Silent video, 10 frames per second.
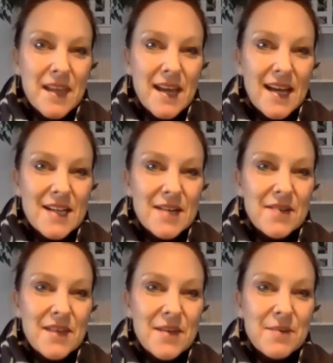I don't
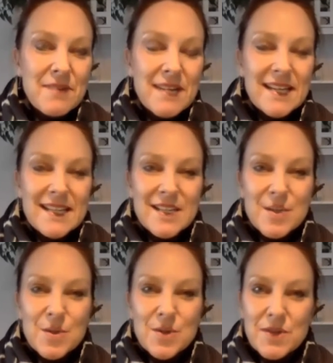think we really need to
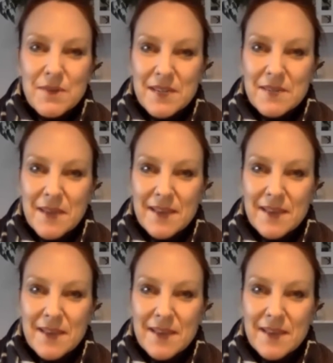talk too much about